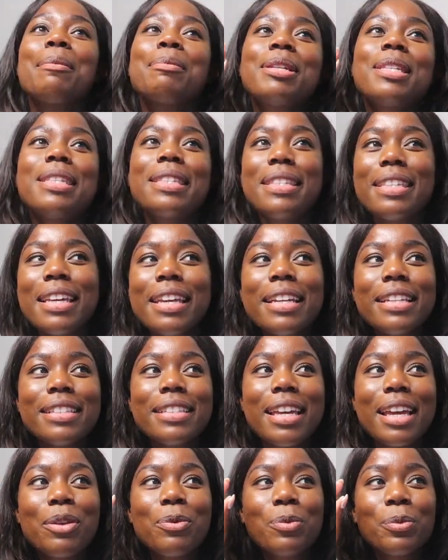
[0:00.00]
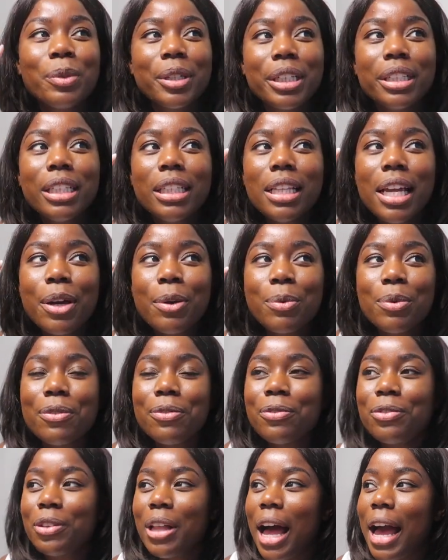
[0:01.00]
To sit and really like
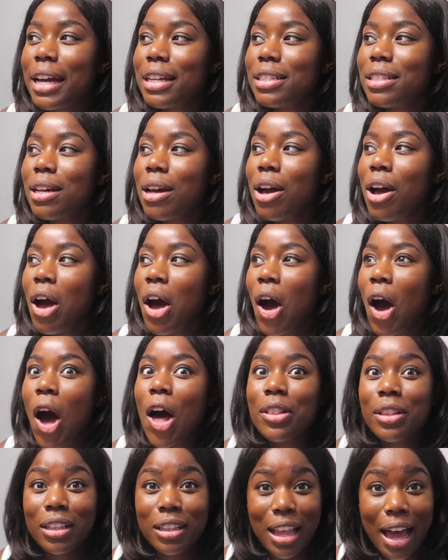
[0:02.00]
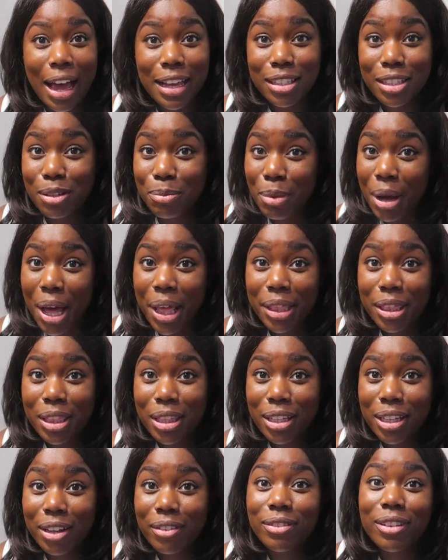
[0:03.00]
reflect on the last month
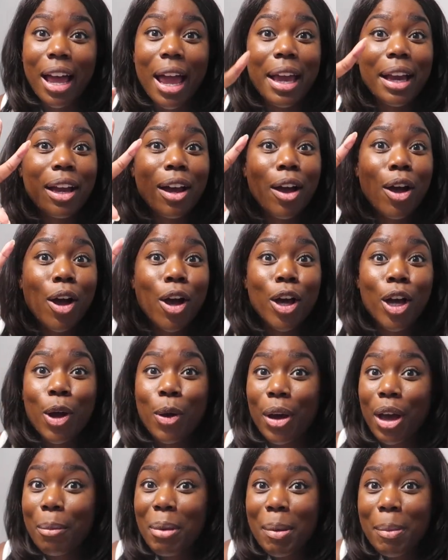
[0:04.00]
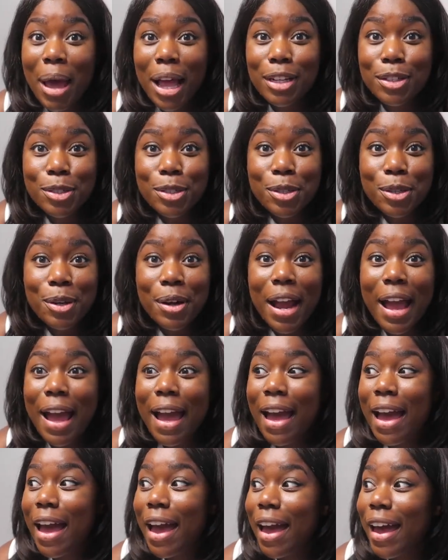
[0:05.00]
of like going on my
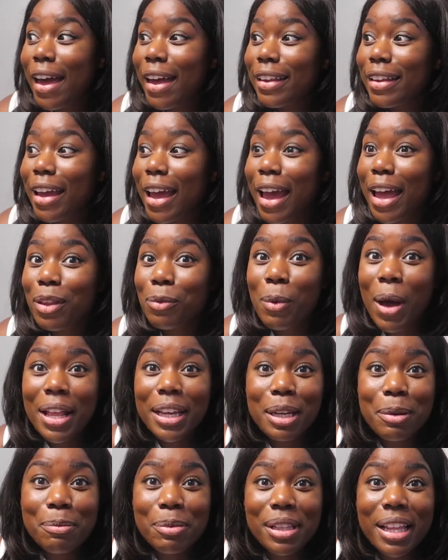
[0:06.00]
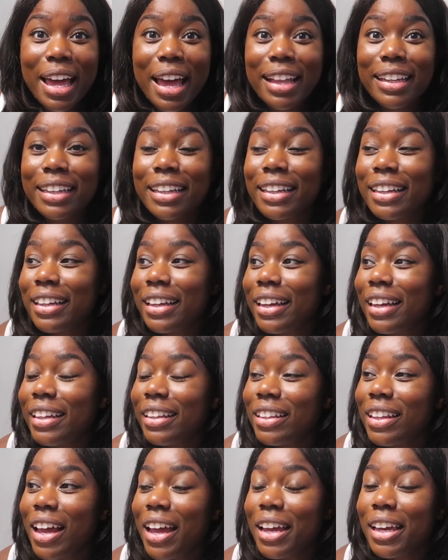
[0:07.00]
bachelorette and wedding planning
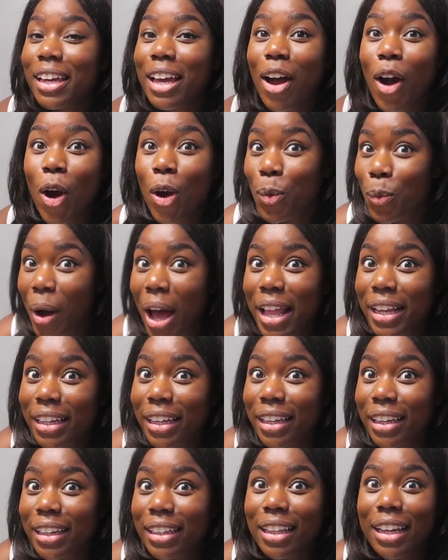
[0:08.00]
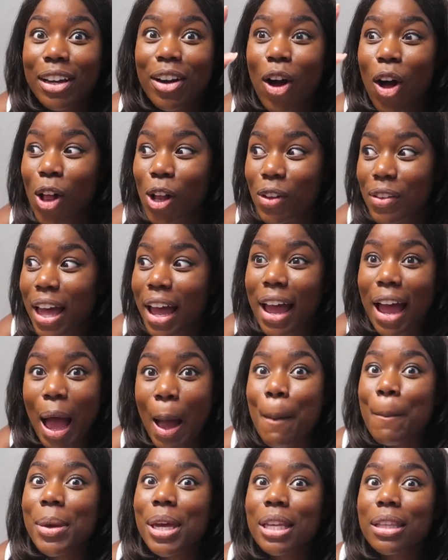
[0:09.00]
and like our wedding, like all that
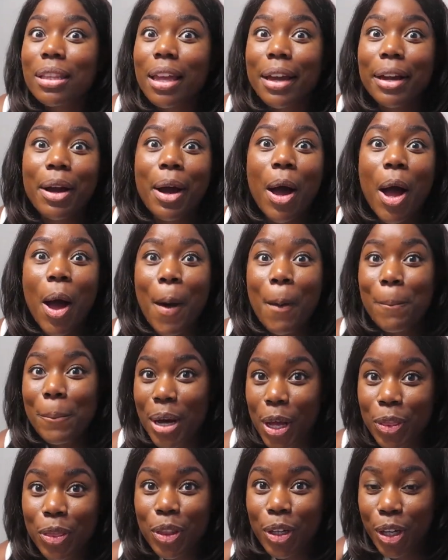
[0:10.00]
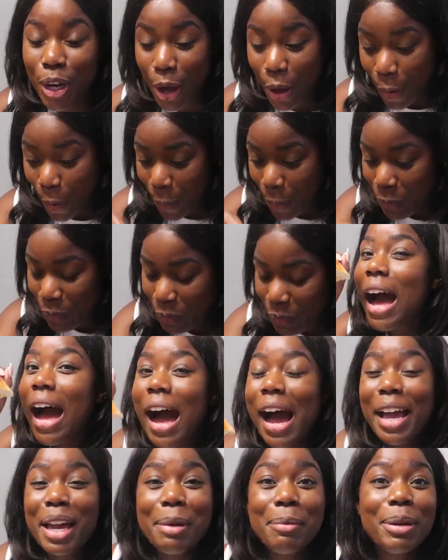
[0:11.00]
happened like a month ago.
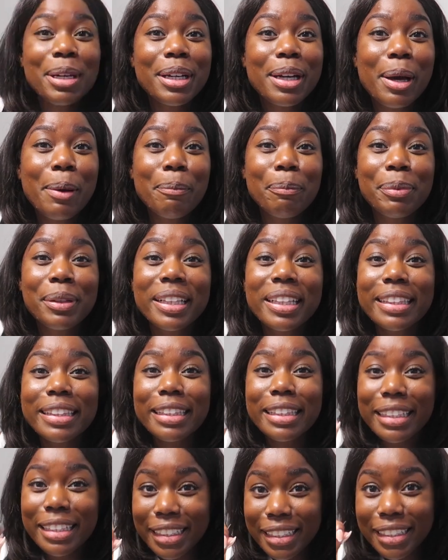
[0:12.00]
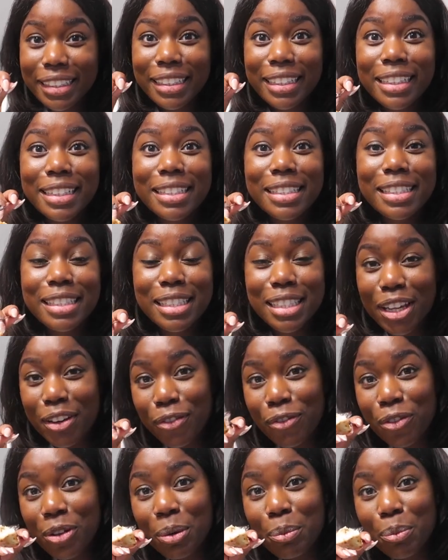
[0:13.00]
I am a completely
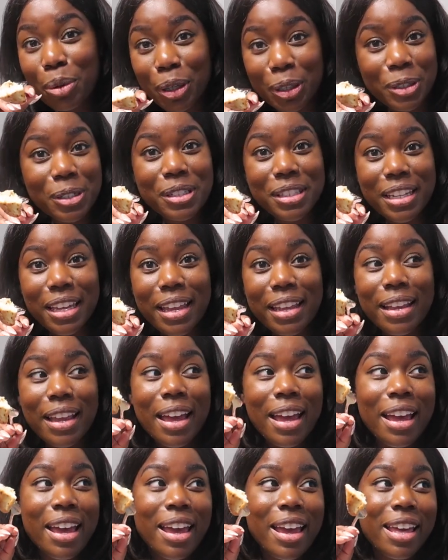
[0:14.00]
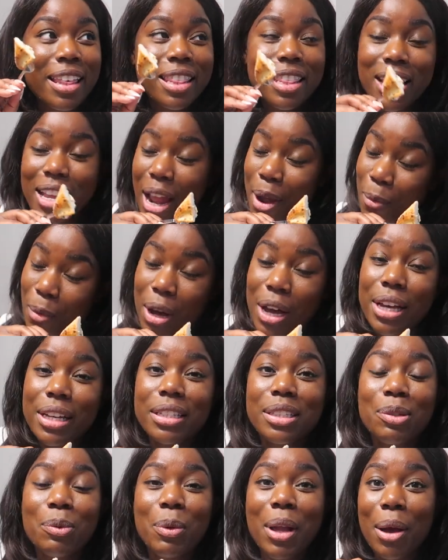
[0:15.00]
different person than I
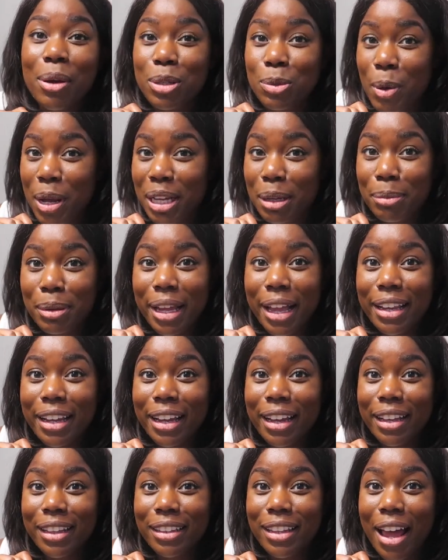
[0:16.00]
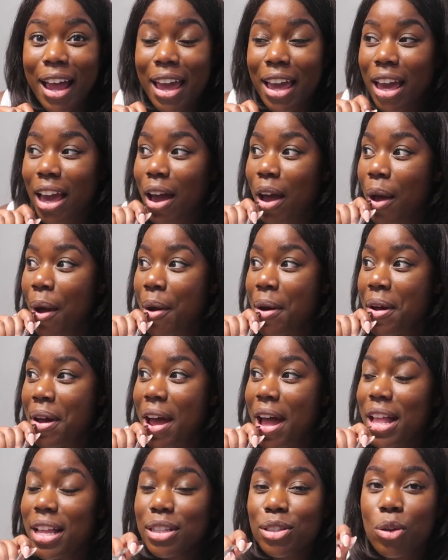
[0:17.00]
was when I was wedding planning. Like,
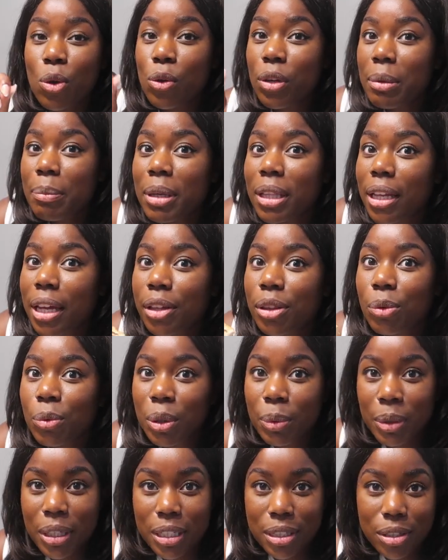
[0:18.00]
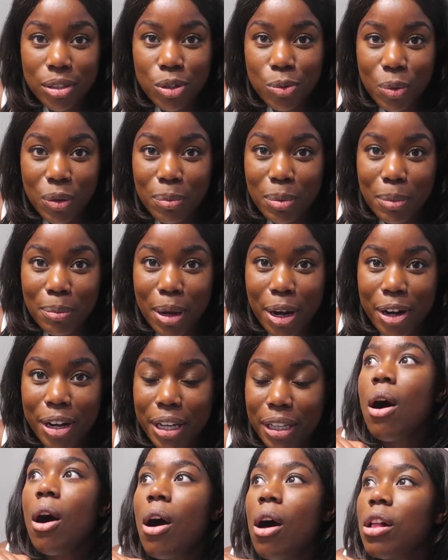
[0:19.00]
and it's only been like 3 weeks since we've been
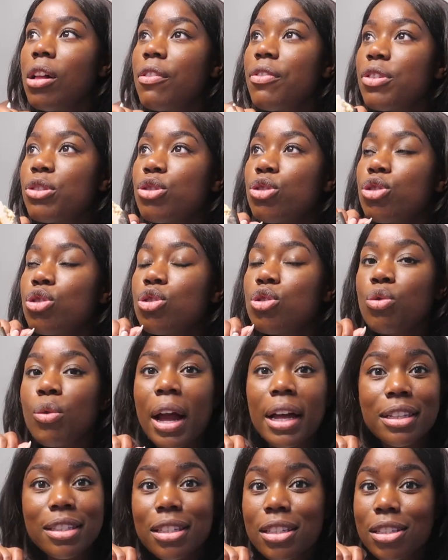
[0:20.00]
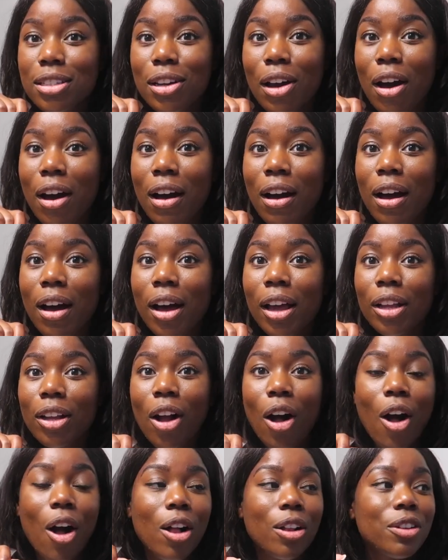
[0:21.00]
married. All of the stress is
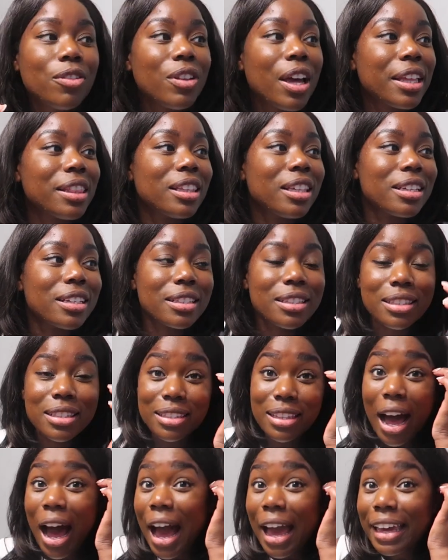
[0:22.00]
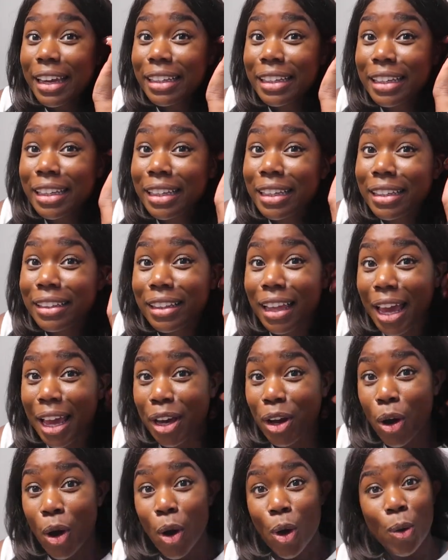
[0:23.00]
gone, all of like the anxiety,
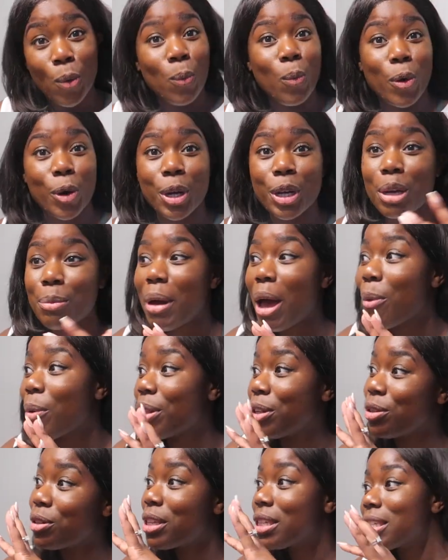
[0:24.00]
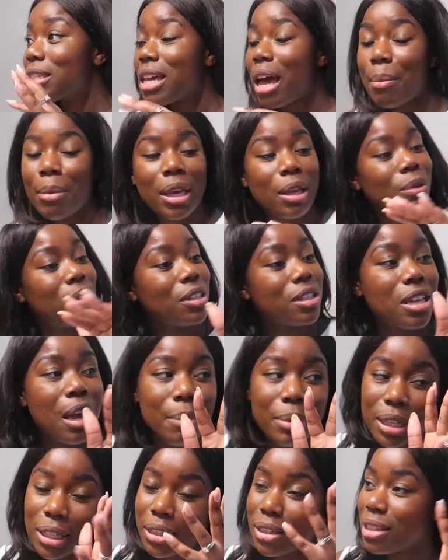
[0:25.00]
like worrying about whether this is coming and this
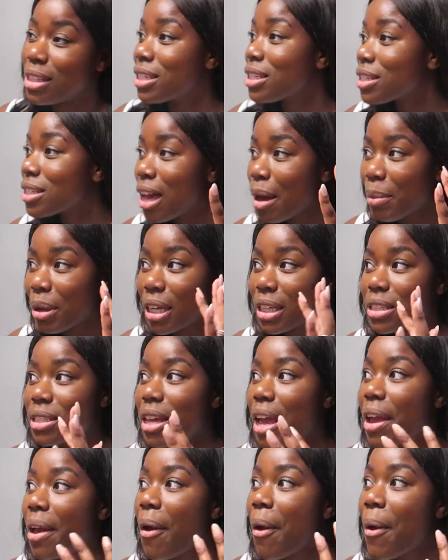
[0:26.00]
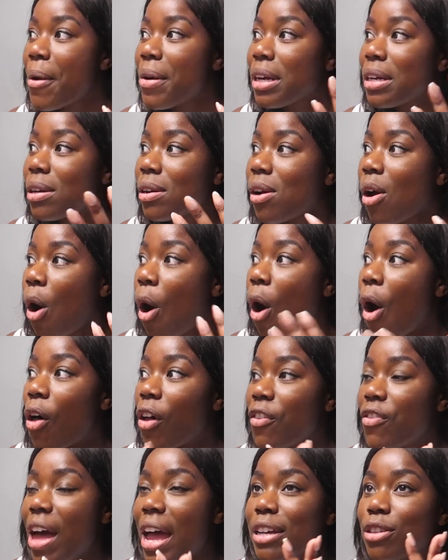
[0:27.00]
coming and this is coming. It's like all
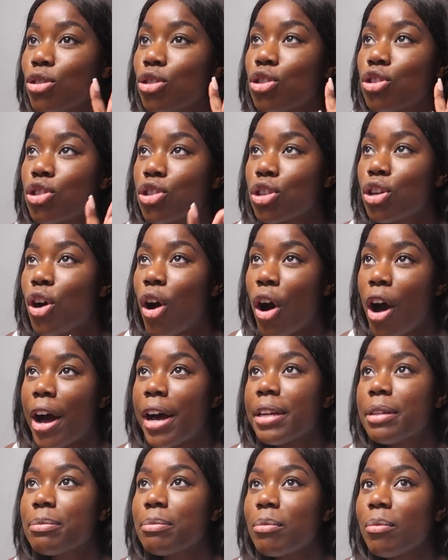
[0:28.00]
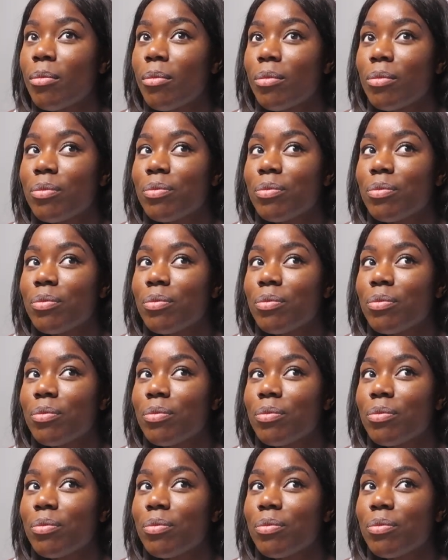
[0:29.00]
of that is gone.